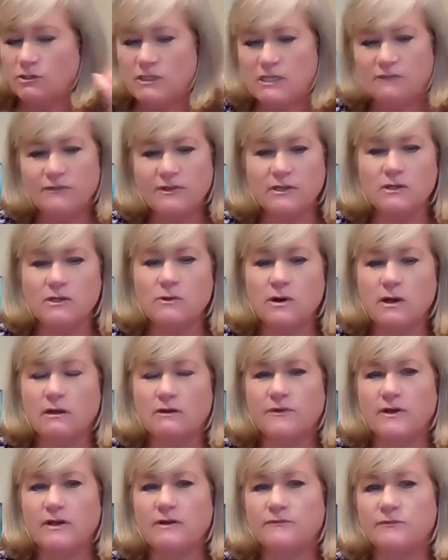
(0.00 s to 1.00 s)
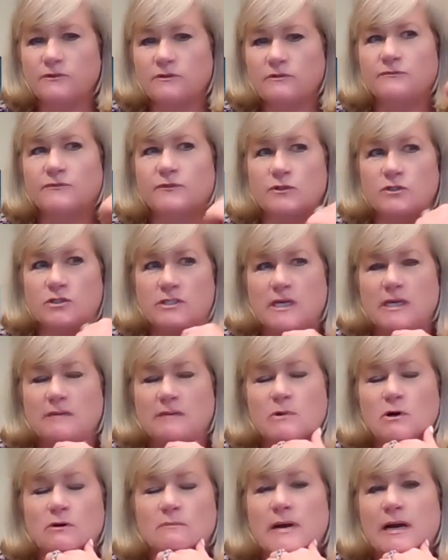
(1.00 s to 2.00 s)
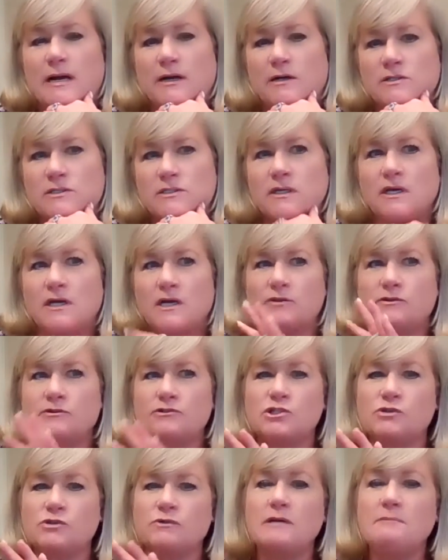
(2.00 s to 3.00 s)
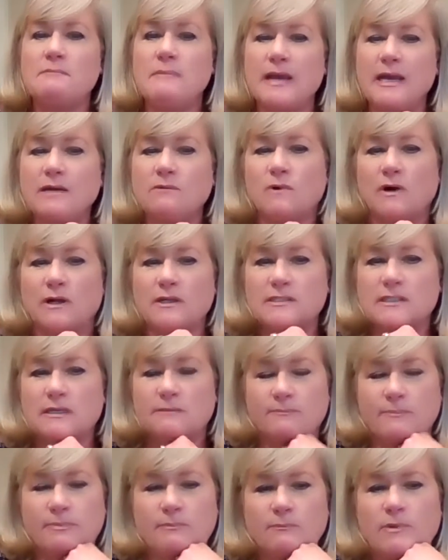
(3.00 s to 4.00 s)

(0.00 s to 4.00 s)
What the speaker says: Definitely can qualify for first-time home buyers. There's three main ones that